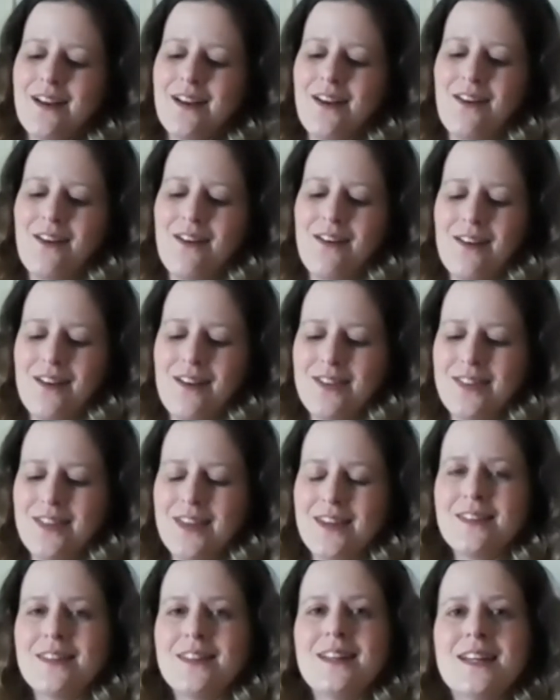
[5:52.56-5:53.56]
I
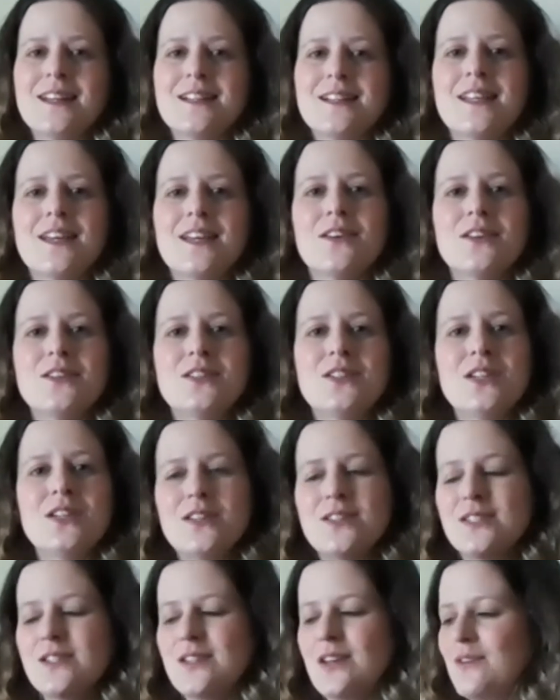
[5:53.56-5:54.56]
think the next thing I'd
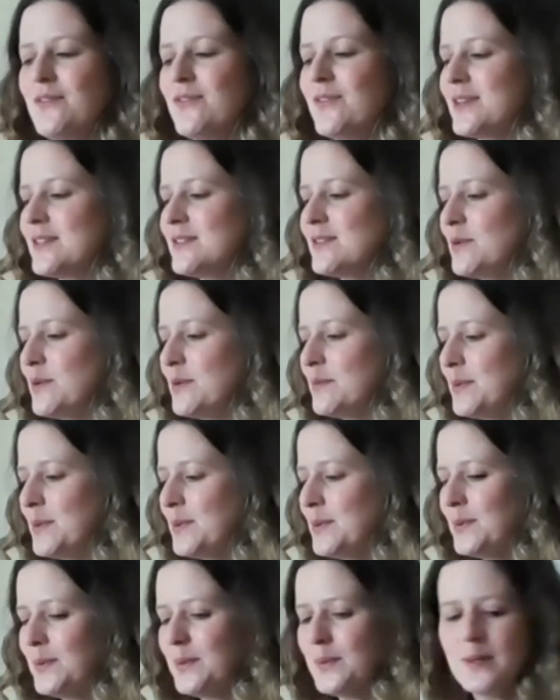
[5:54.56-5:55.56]
do, say, for
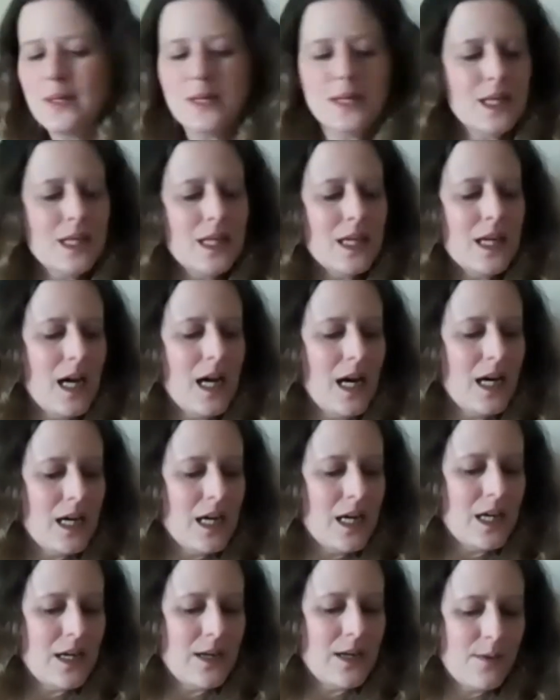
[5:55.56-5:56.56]
example,
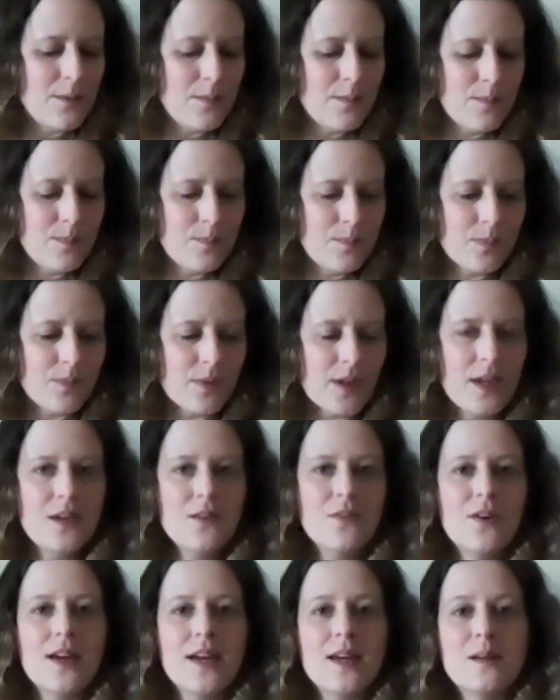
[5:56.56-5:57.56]

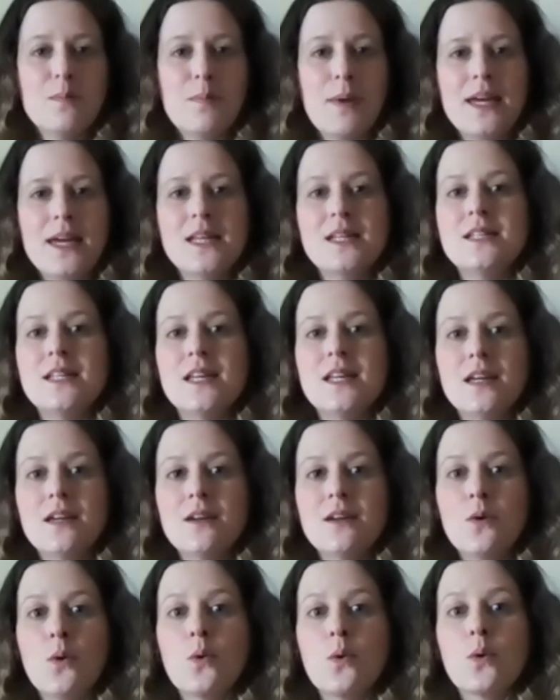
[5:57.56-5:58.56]
if I had a
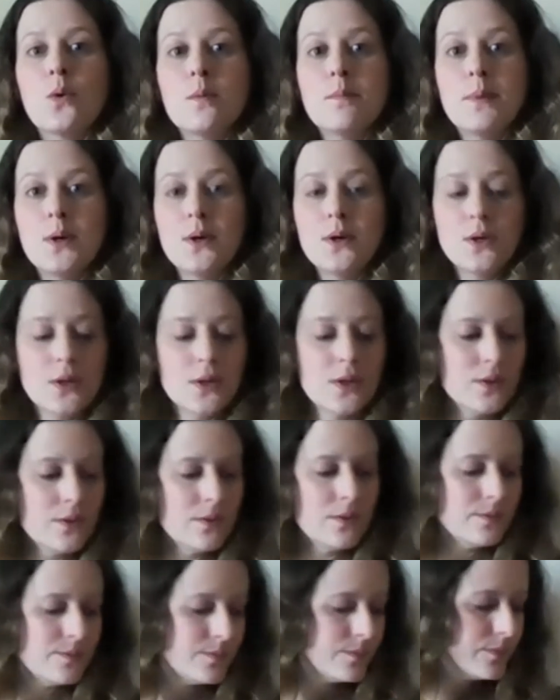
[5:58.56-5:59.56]
painting or a book,
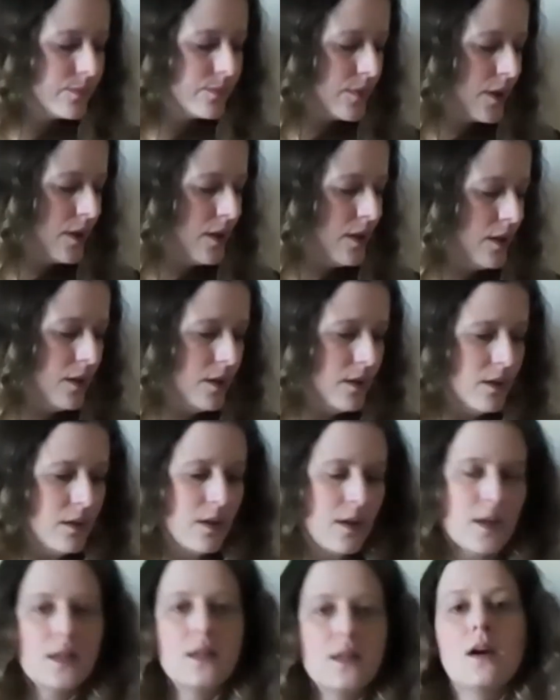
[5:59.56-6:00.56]

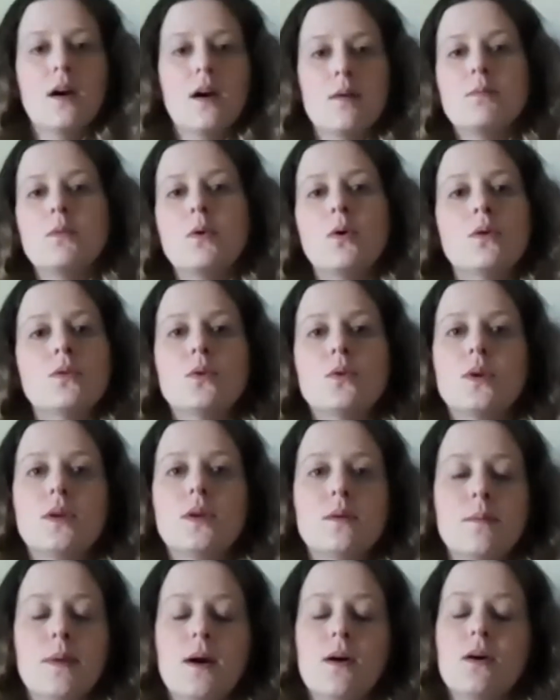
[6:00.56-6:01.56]
I'm not
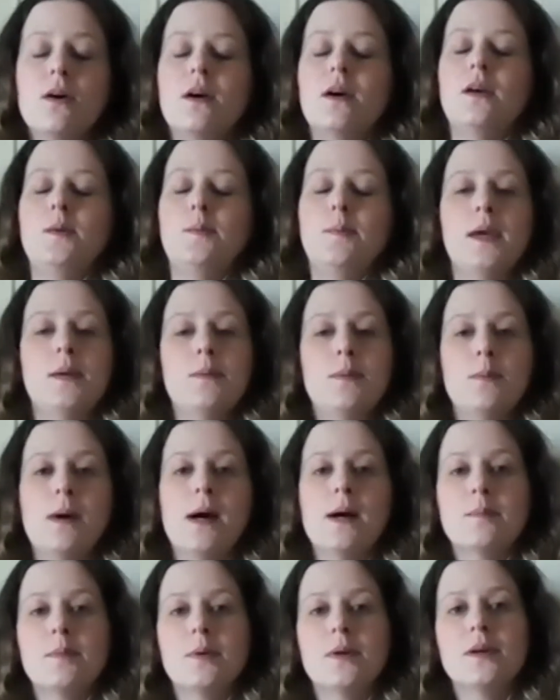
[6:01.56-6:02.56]
talking about a
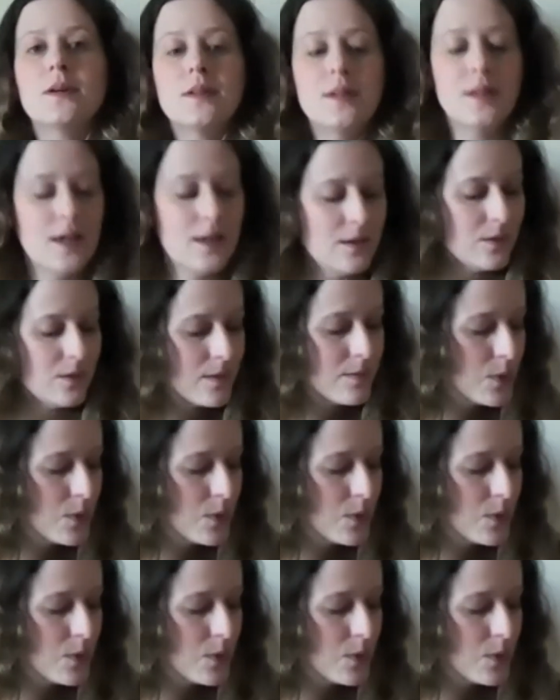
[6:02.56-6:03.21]
paperback book now, I'm